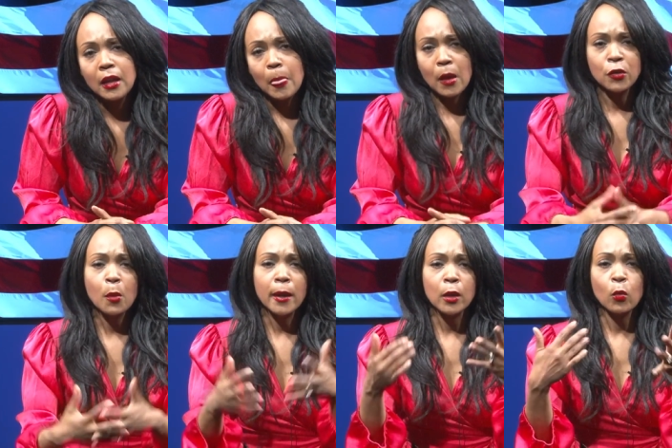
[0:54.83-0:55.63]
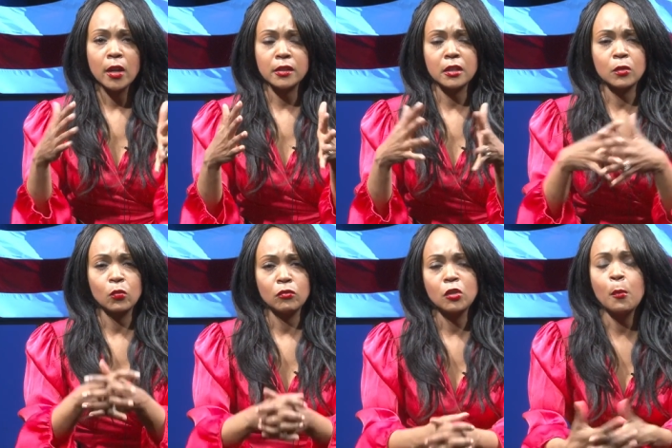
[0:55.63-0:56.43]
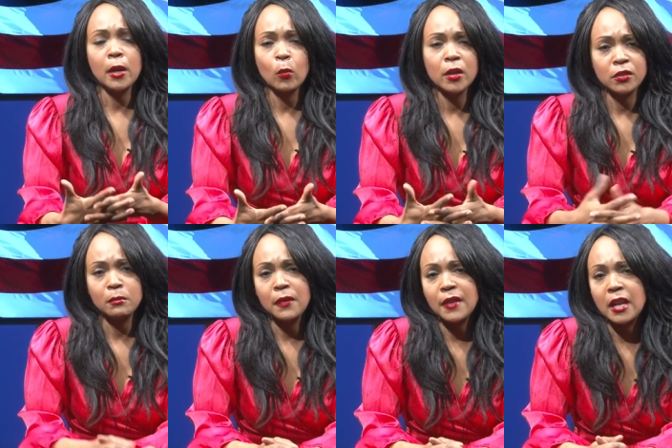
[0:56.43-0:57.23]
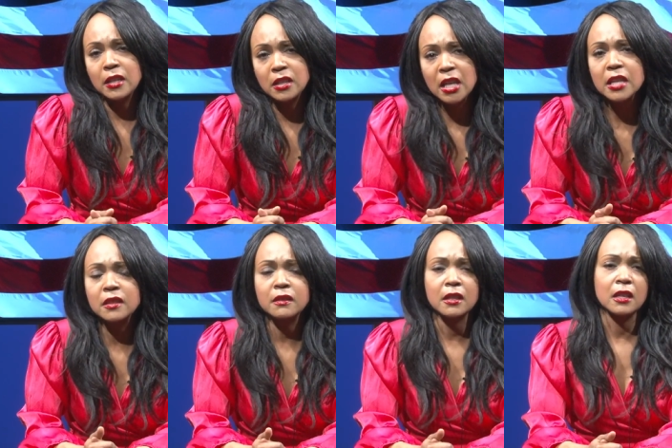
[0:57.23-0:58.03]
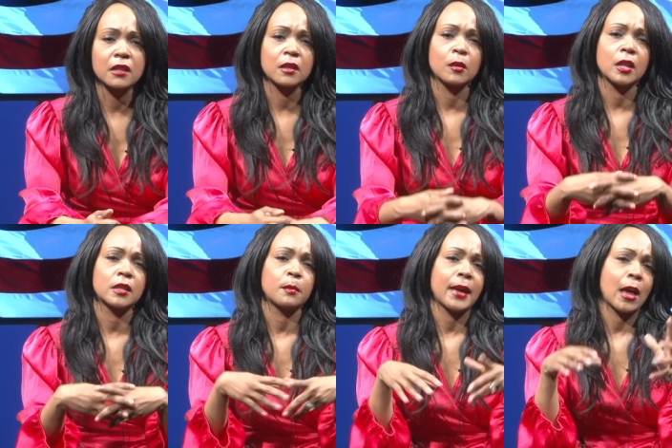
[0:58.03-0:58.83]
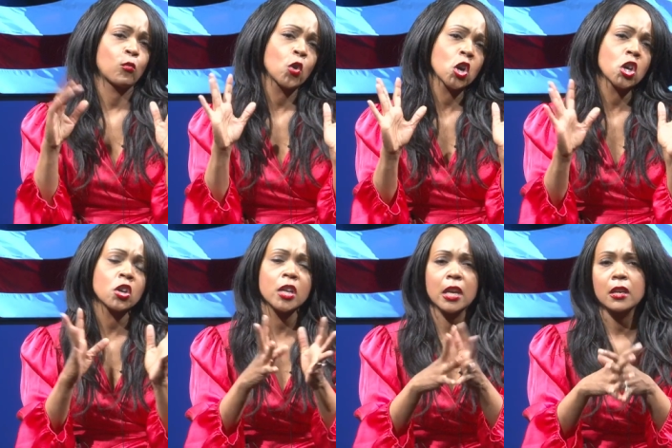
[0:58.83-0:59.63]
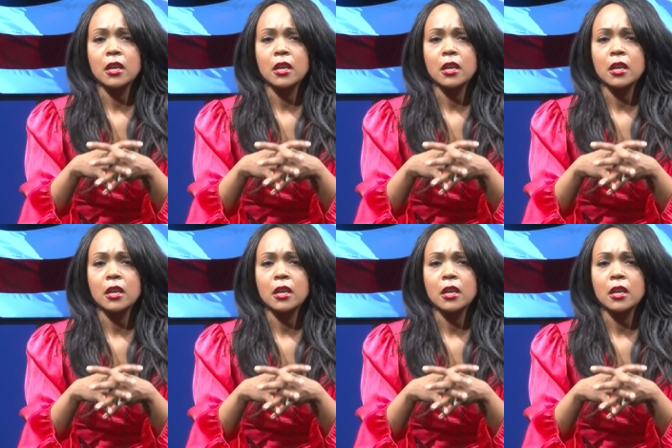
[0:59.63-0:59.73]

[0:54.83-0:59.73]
Now, nobody wants to admit that exists, and it's a bad word, and